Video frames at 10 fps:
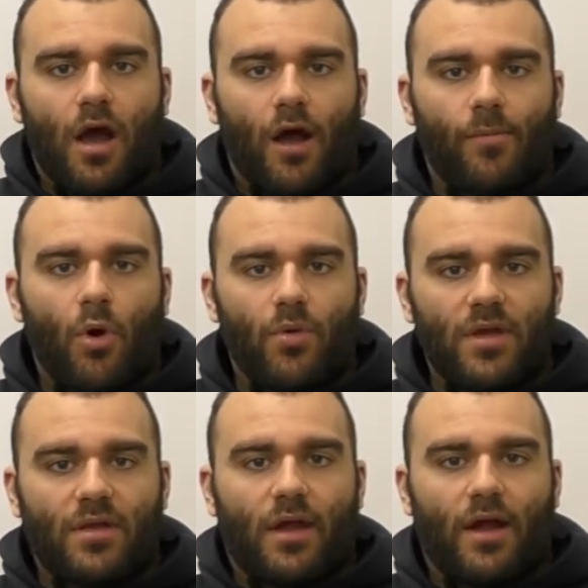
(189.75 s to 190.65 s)
I'm
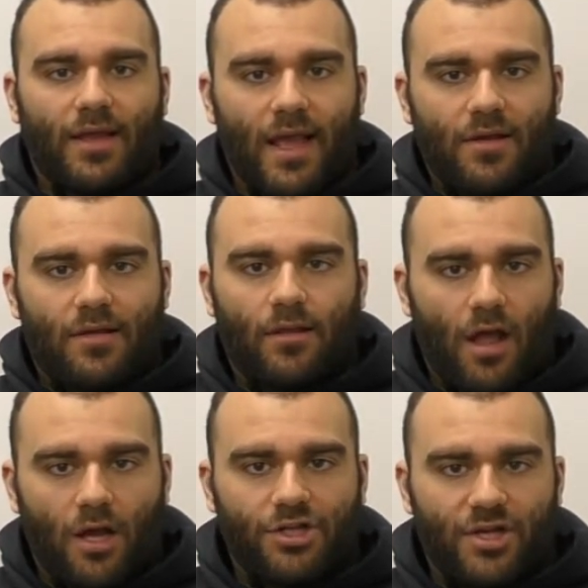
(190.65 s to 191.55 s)
always against the
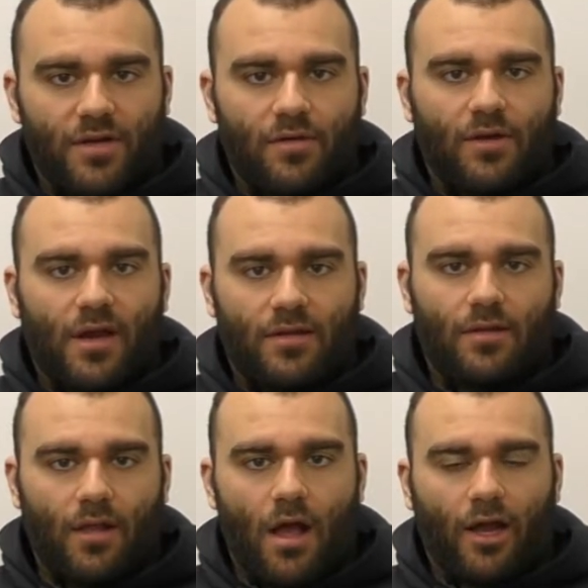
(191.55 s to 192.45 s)
log, shins are against
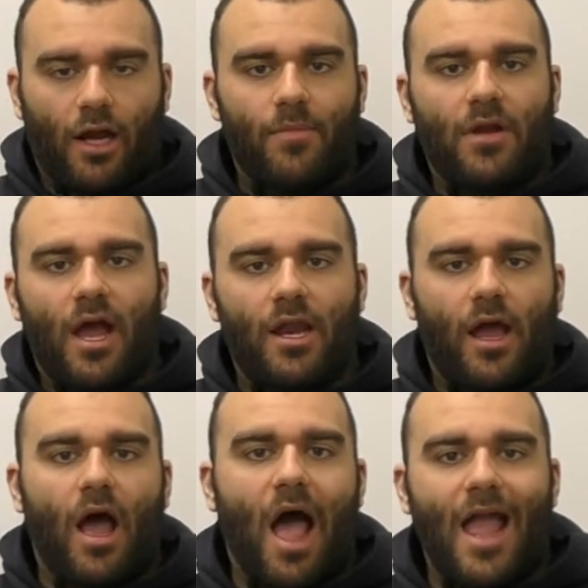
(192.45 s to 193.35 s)
the log, and I'm in kind
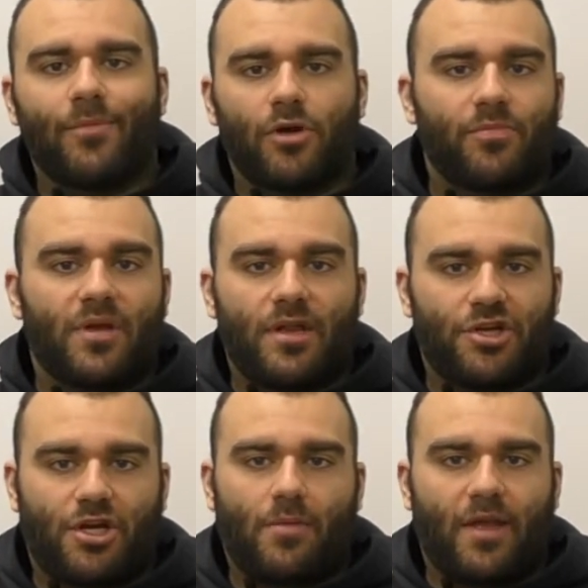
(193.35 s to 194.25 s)
of a hybrid
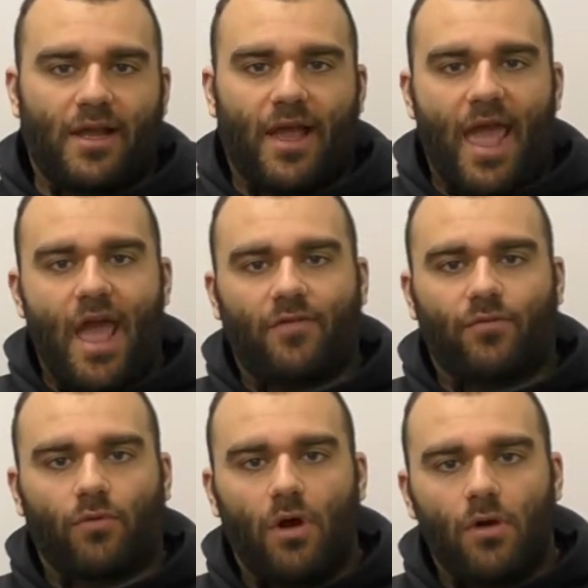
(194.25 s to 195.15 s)
position. I'm like a
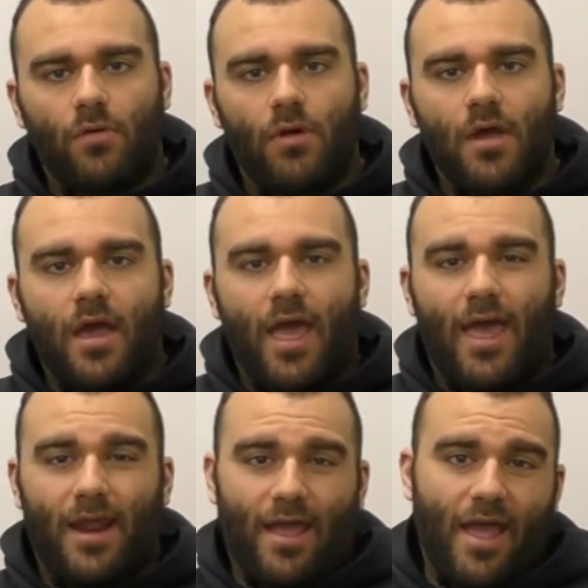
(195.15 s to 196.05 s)
half row
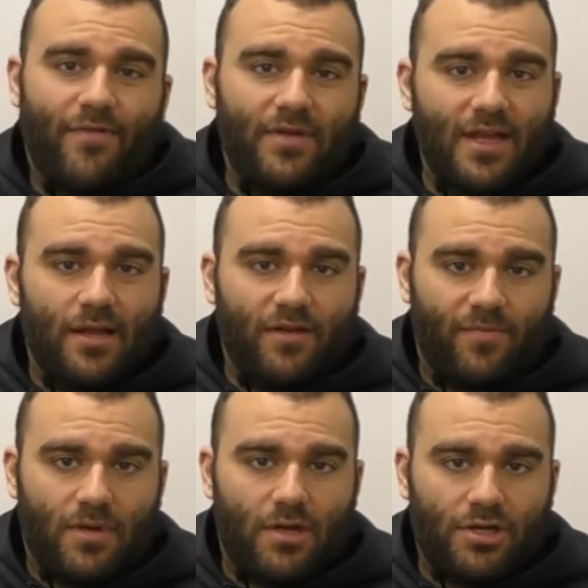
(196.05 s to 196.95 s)
and a half a
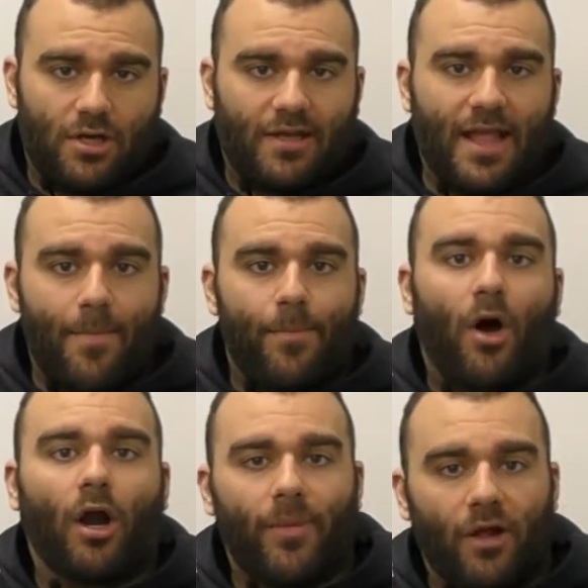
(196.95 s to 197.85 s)
deadlift position, like that
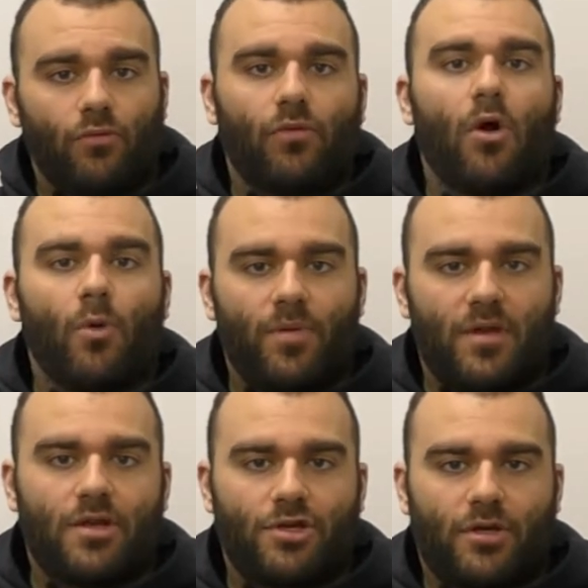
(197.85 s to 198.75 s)
barbell row
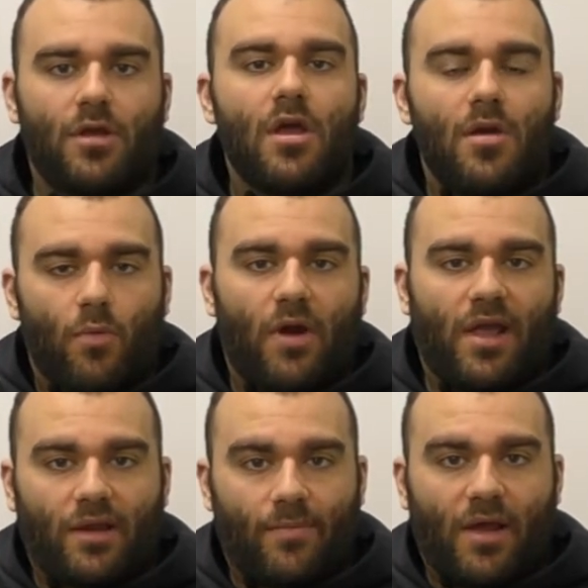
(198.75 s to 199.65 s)
position when
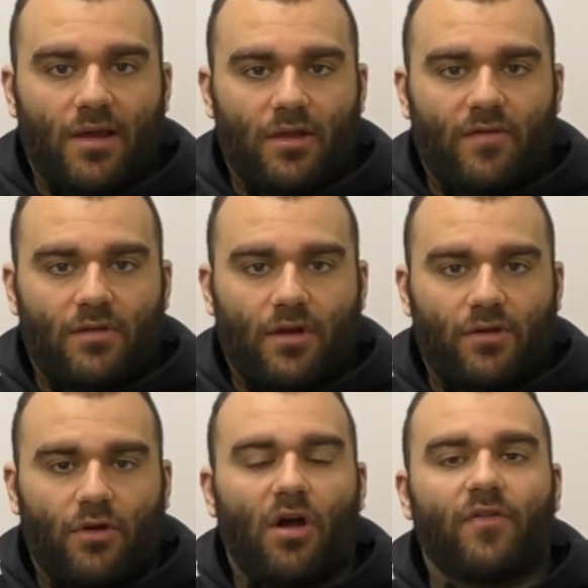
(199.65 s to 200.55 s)
I get myself
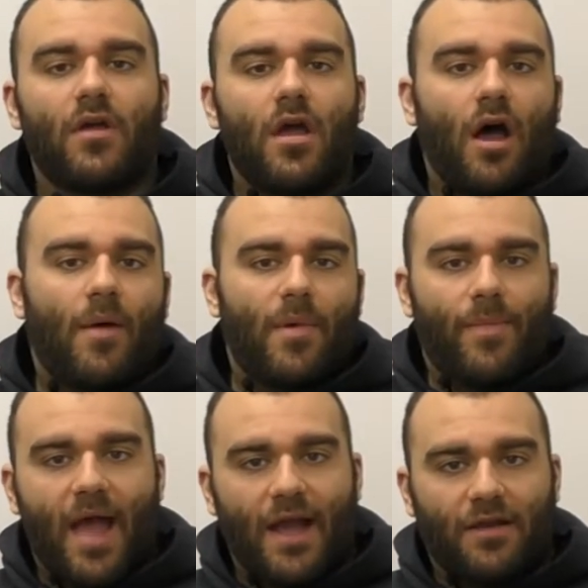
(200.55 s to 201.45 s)
started off. My
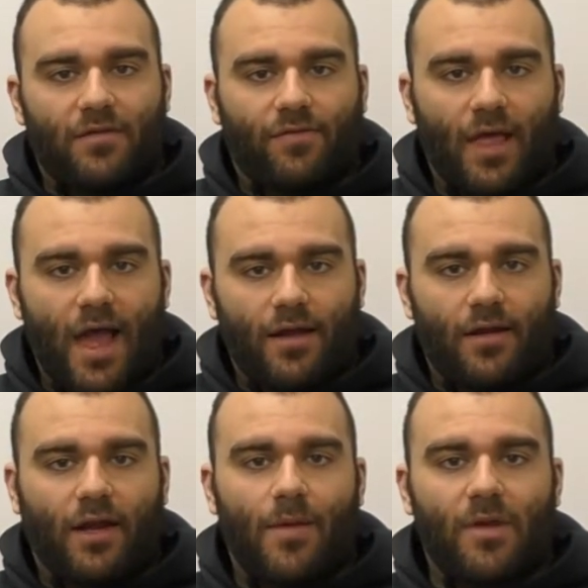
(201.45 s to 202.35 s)
back is flat,
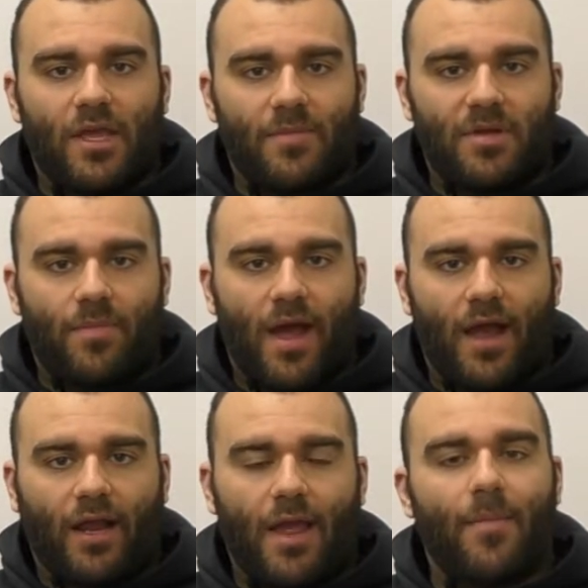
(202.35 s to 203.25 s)
I got my hips
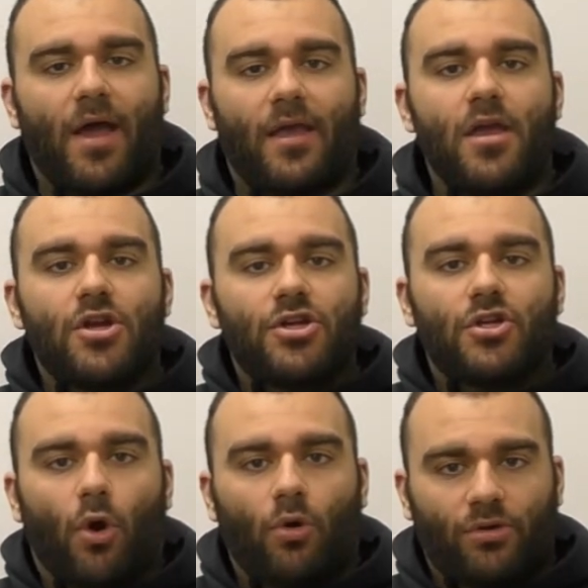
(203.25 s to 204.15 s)
back, and my
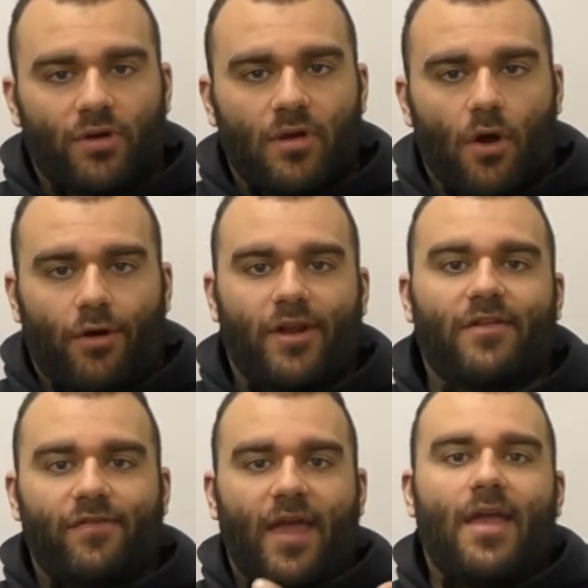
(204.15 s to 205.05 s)
shoulders are in
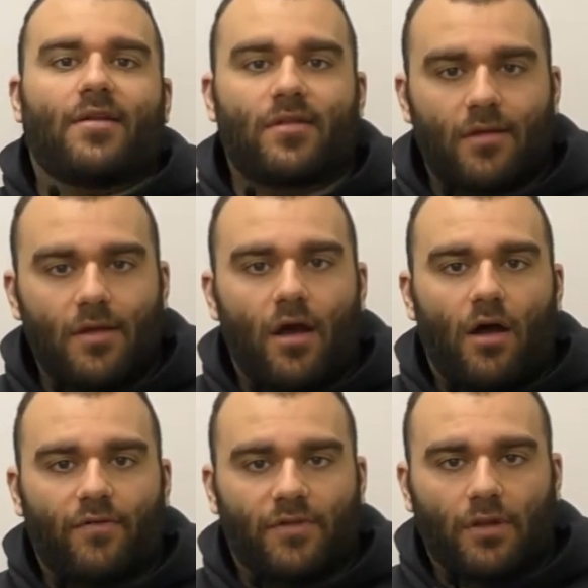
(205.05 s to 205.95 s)
advance
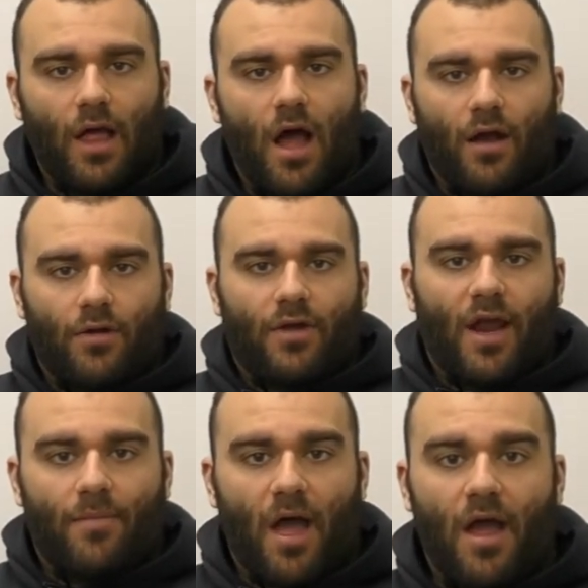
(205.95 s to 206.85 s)
of the log,
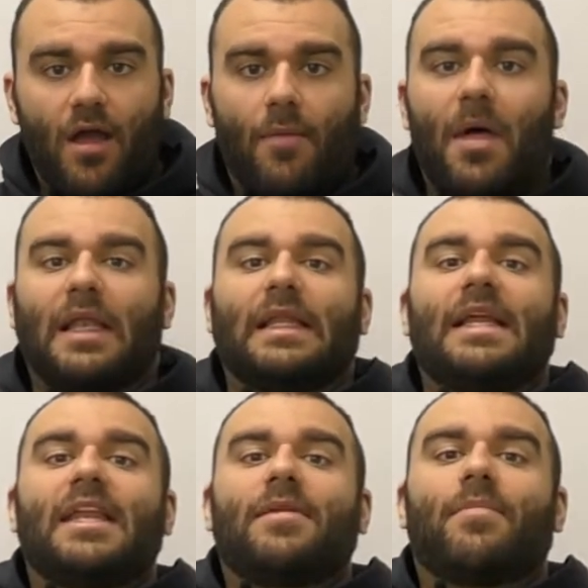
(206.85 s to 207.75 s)
okay? I'm not
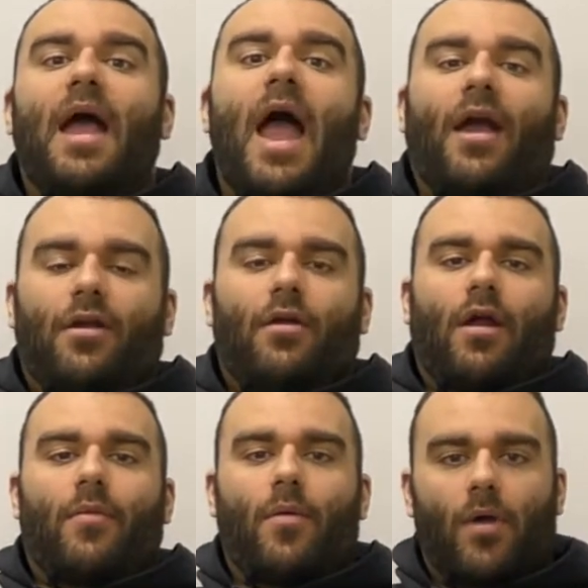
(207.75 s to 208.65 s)
leaning back,
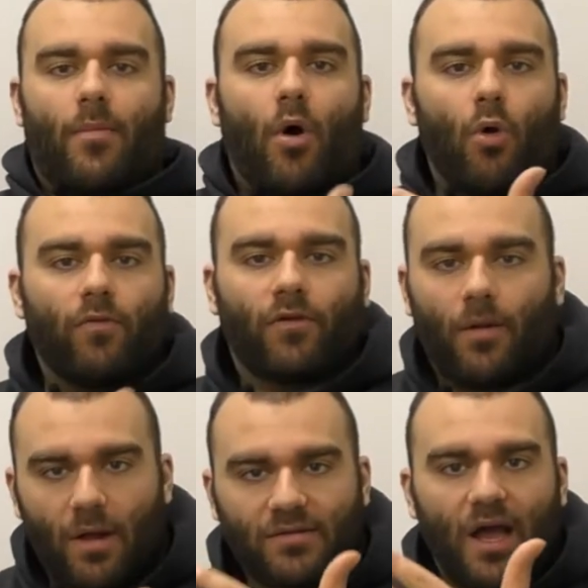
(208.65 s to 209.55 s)
I'm
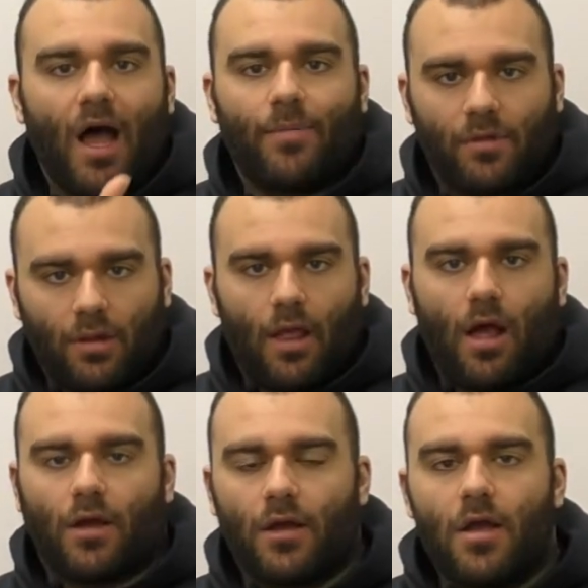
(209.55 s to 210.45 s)
on top of the
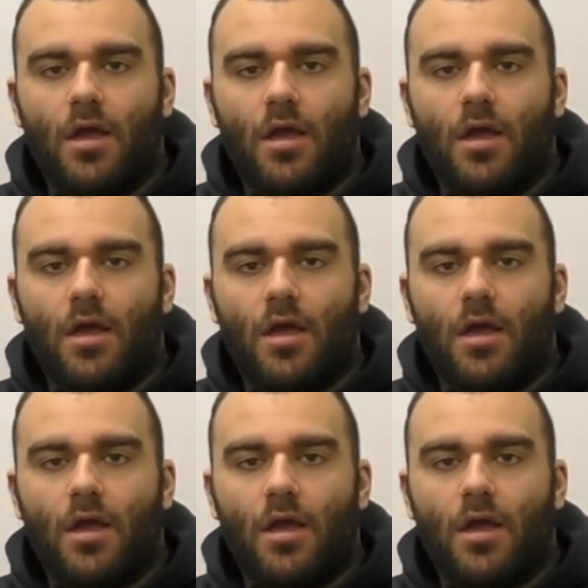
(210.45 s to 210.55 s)
log.